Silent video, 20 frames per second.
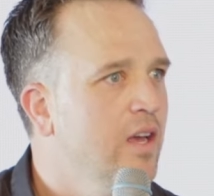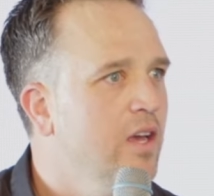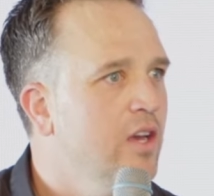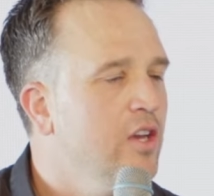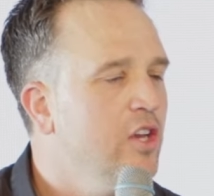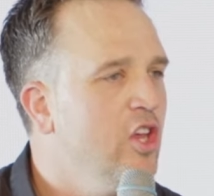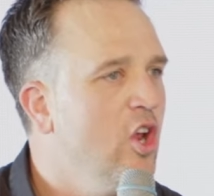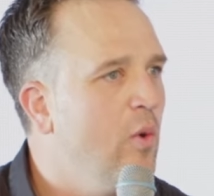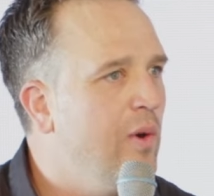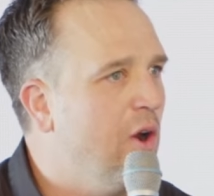
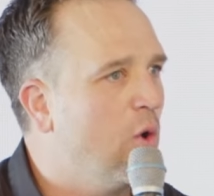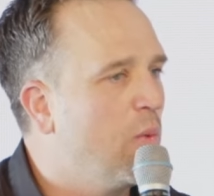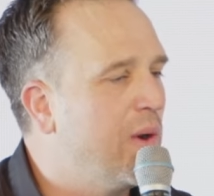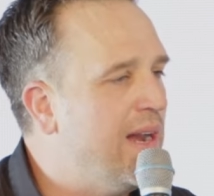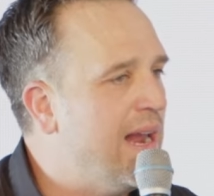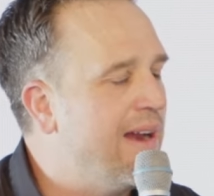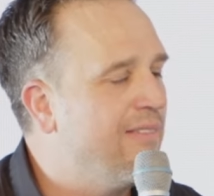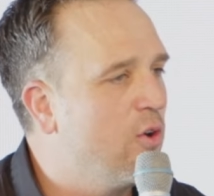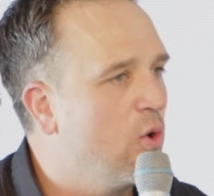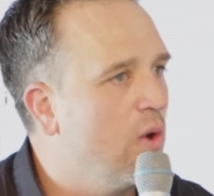You know, we don't
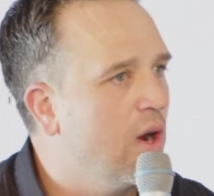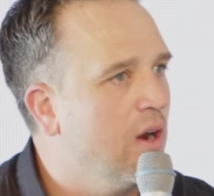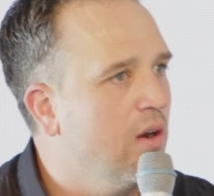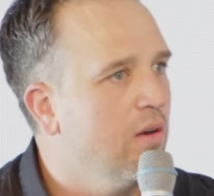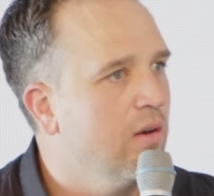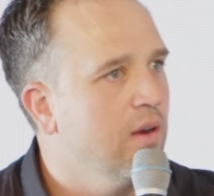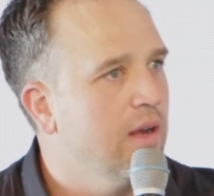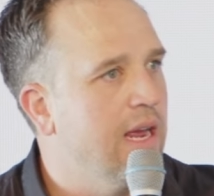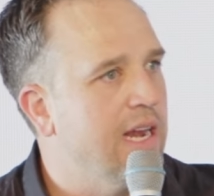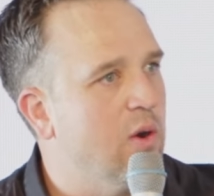read
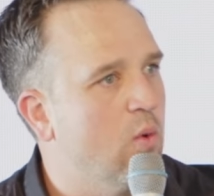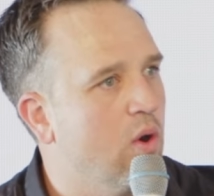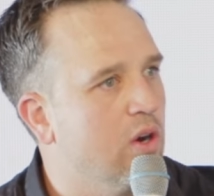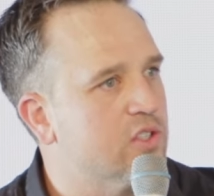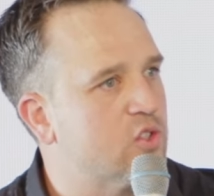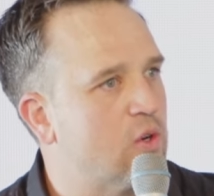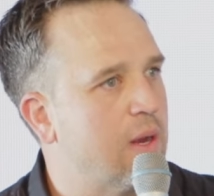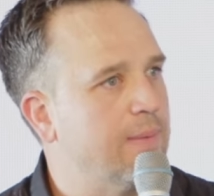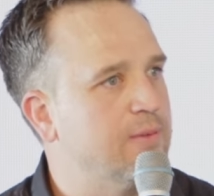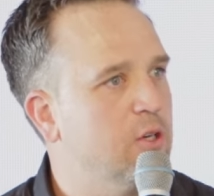everywhere, anywhere
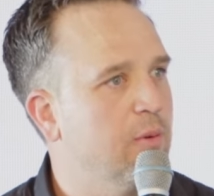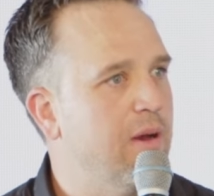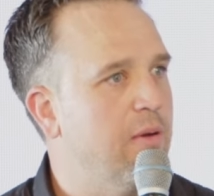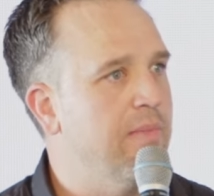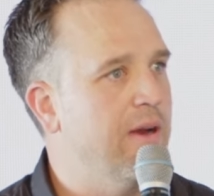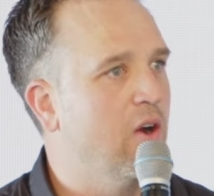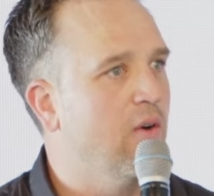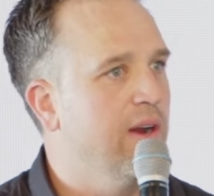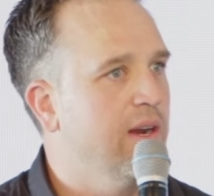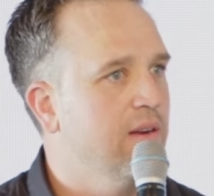in scripture about
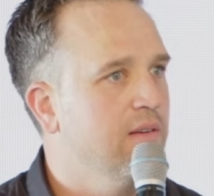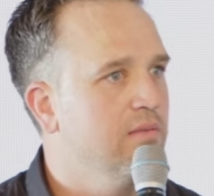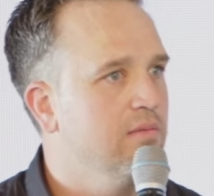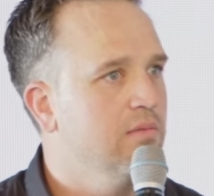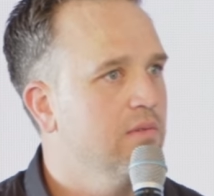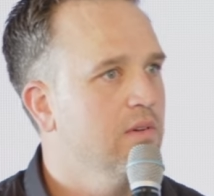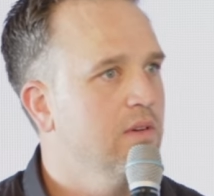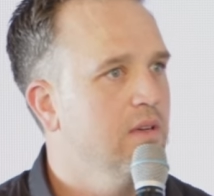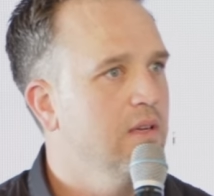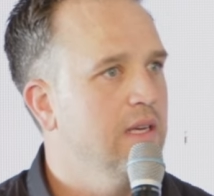Mary
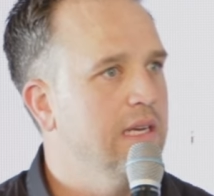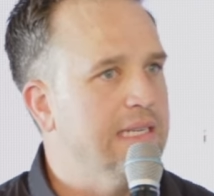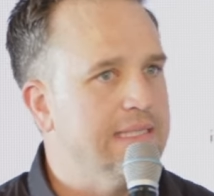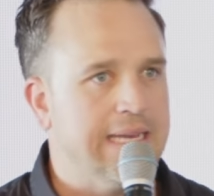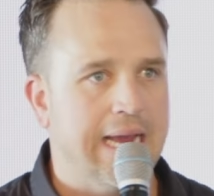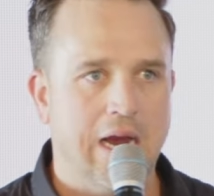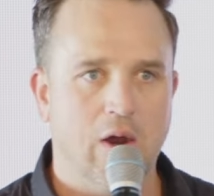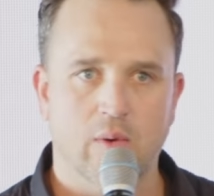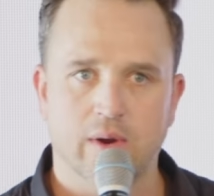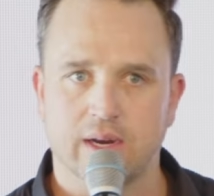is
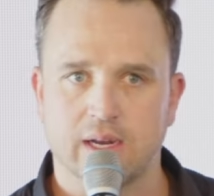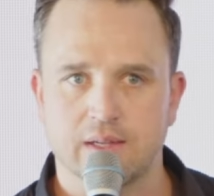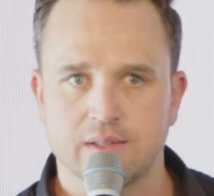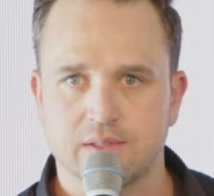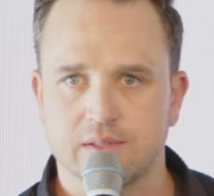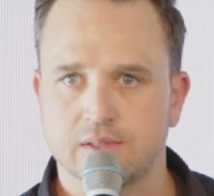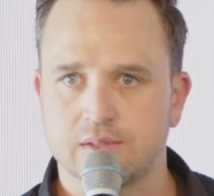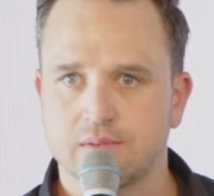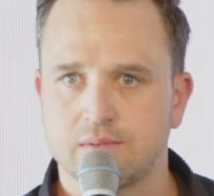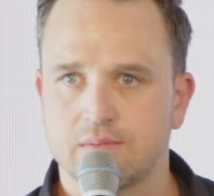
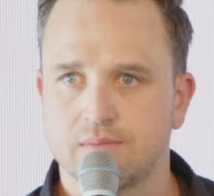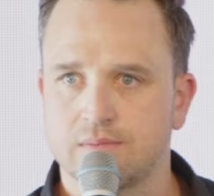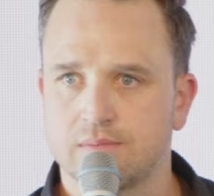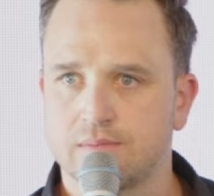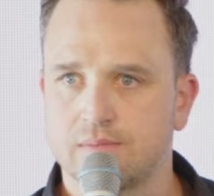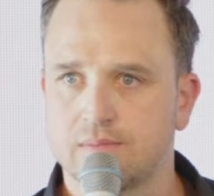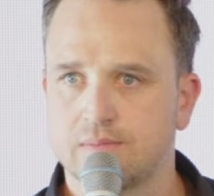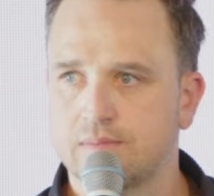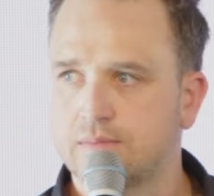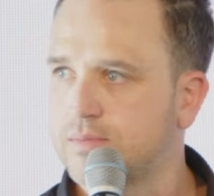arrogance.
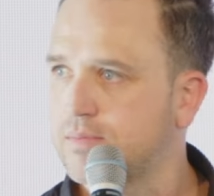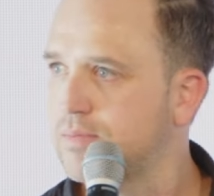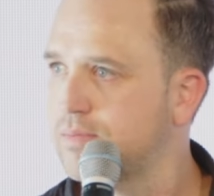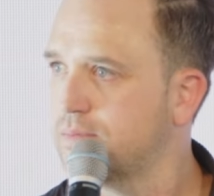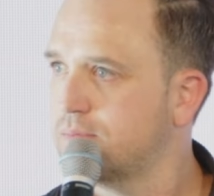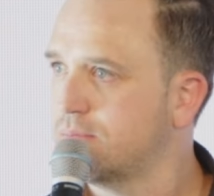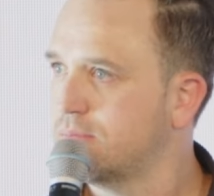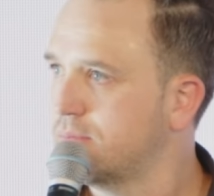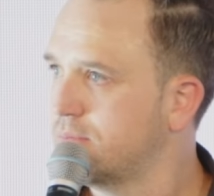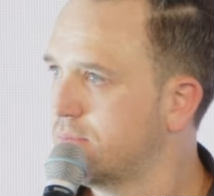
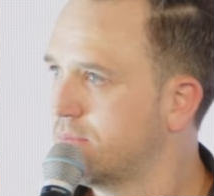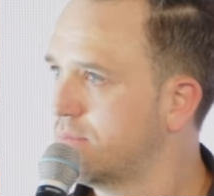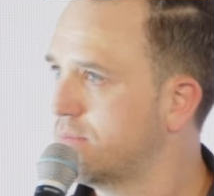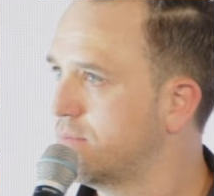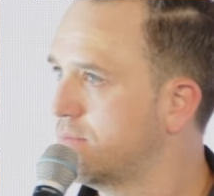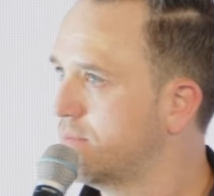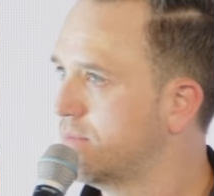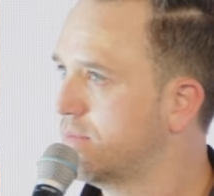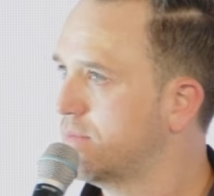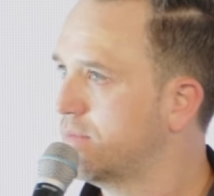
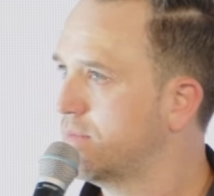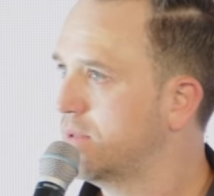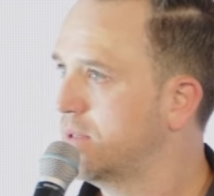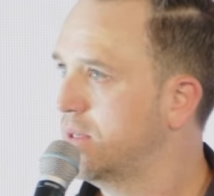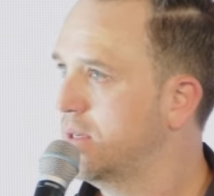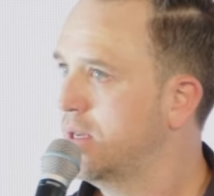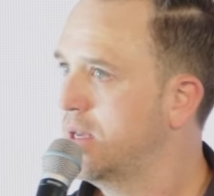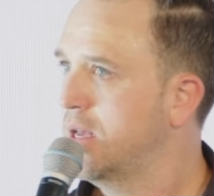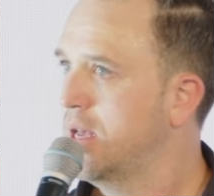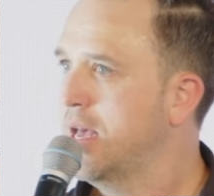
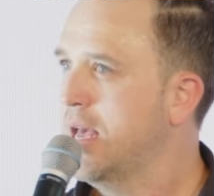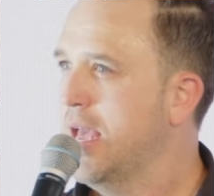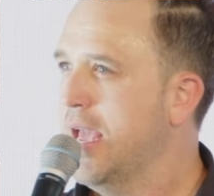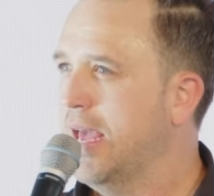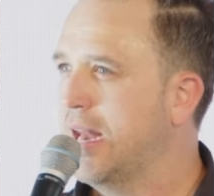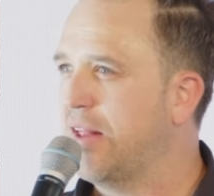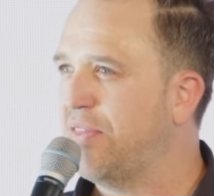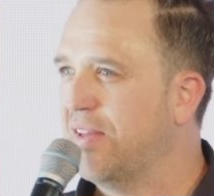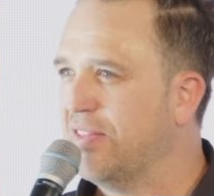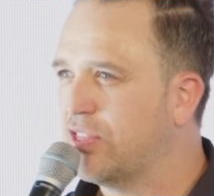
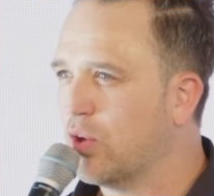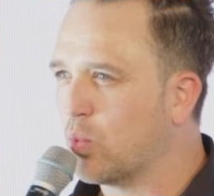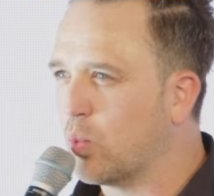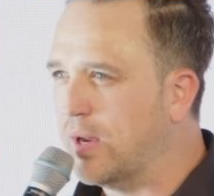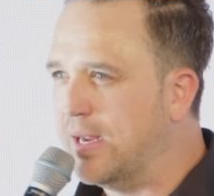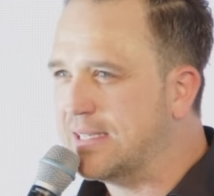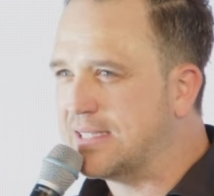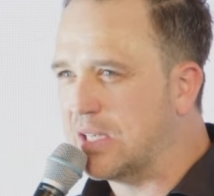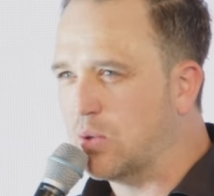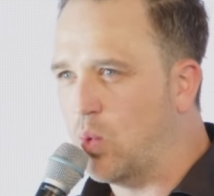And I think the
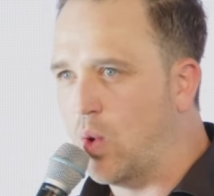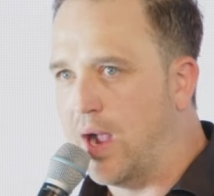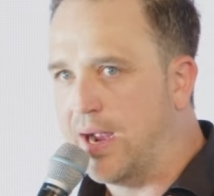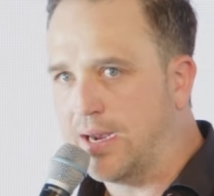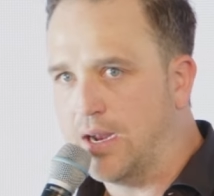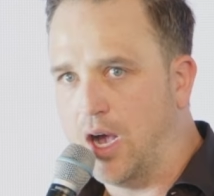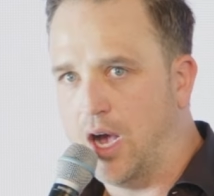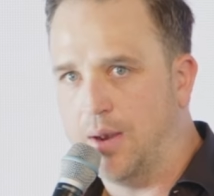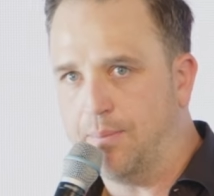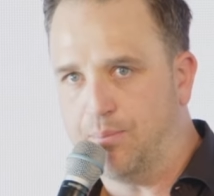reason why
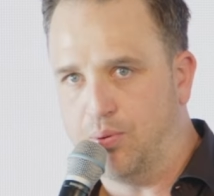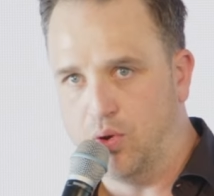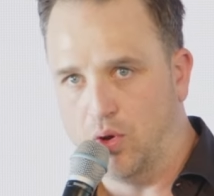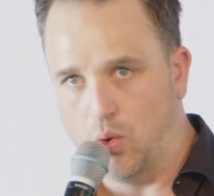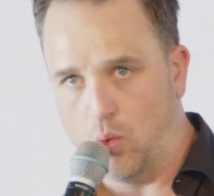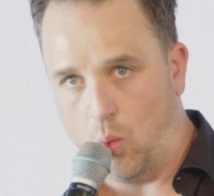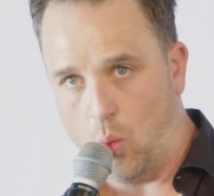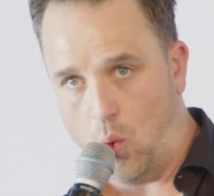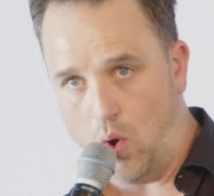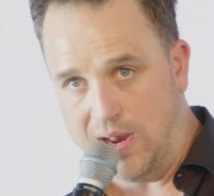God put
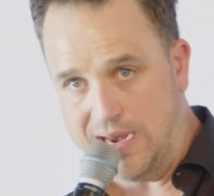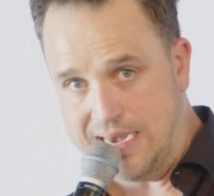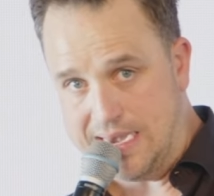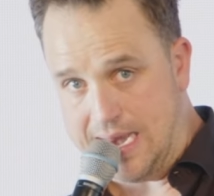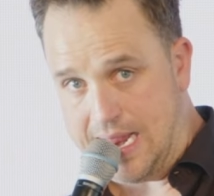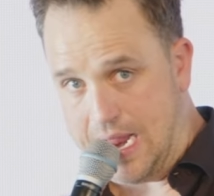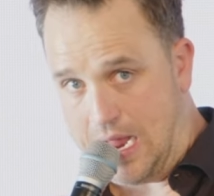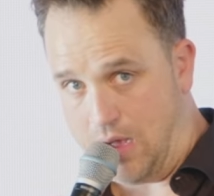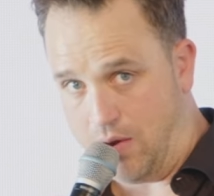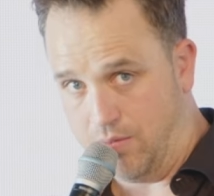one
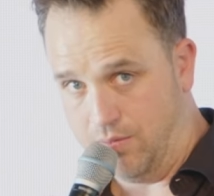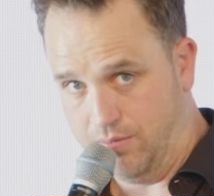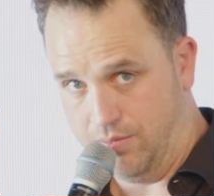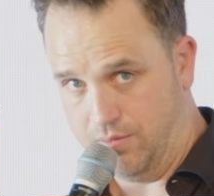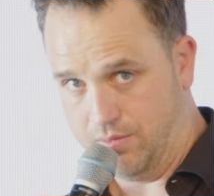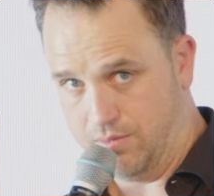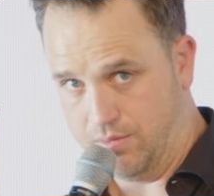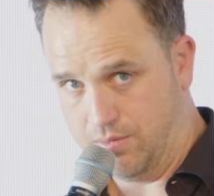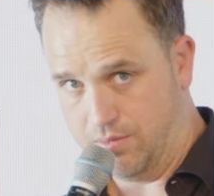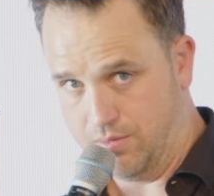
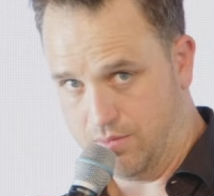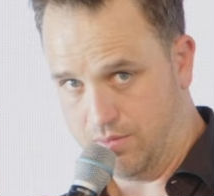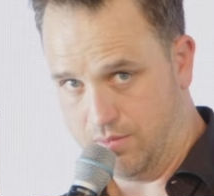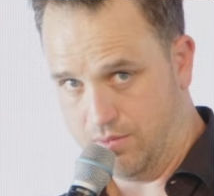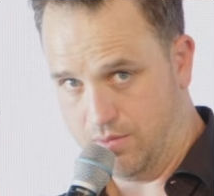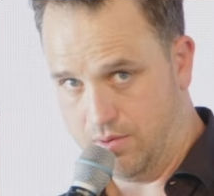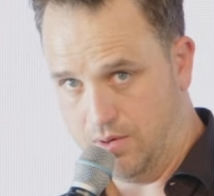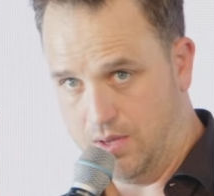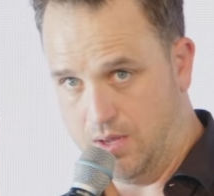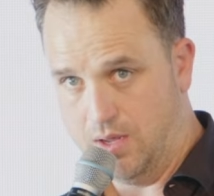
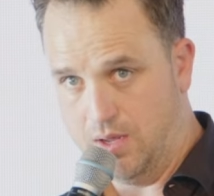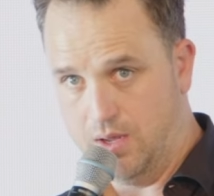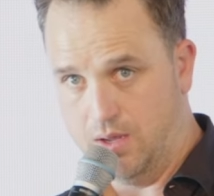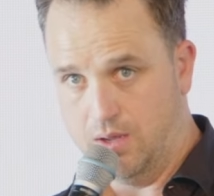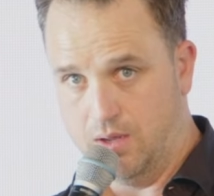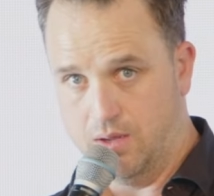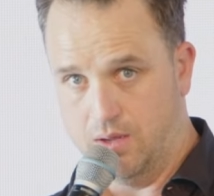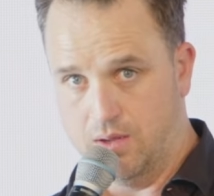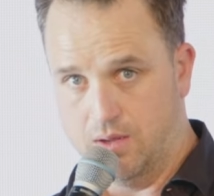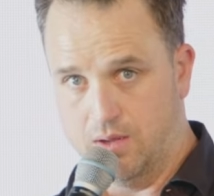
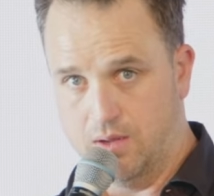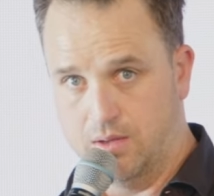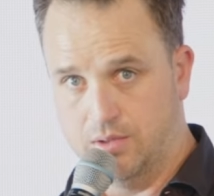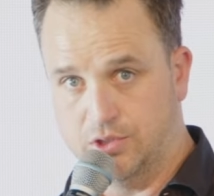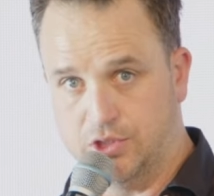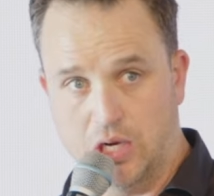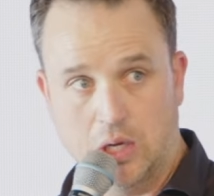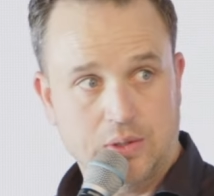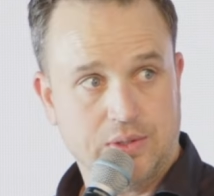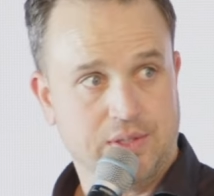down,
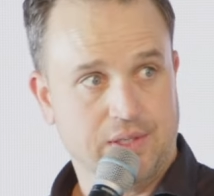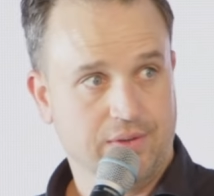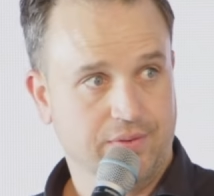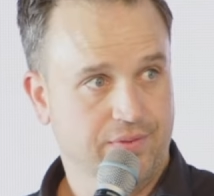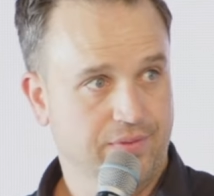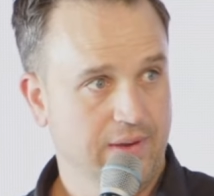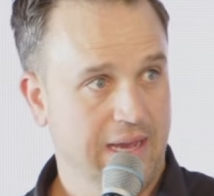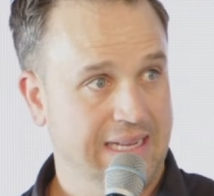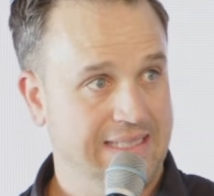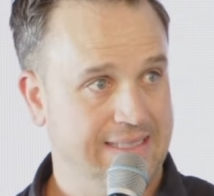Joseph
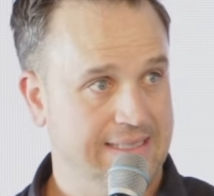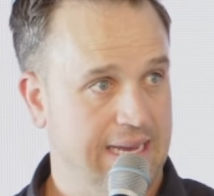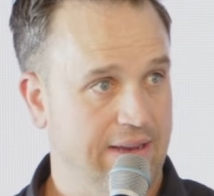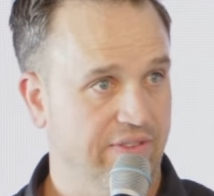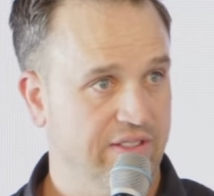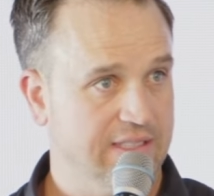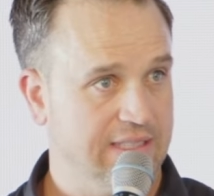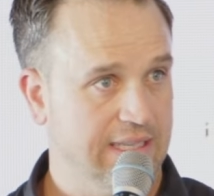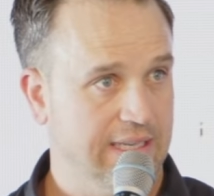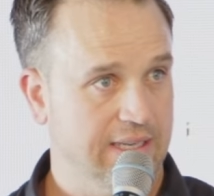at
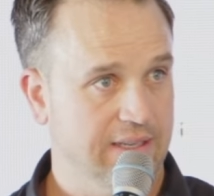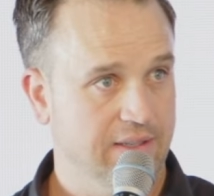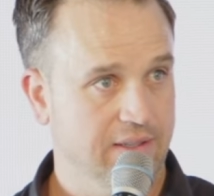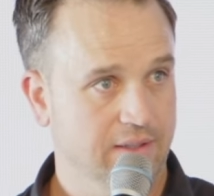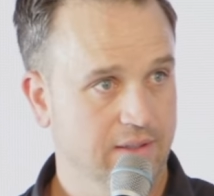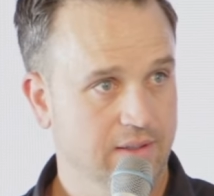17,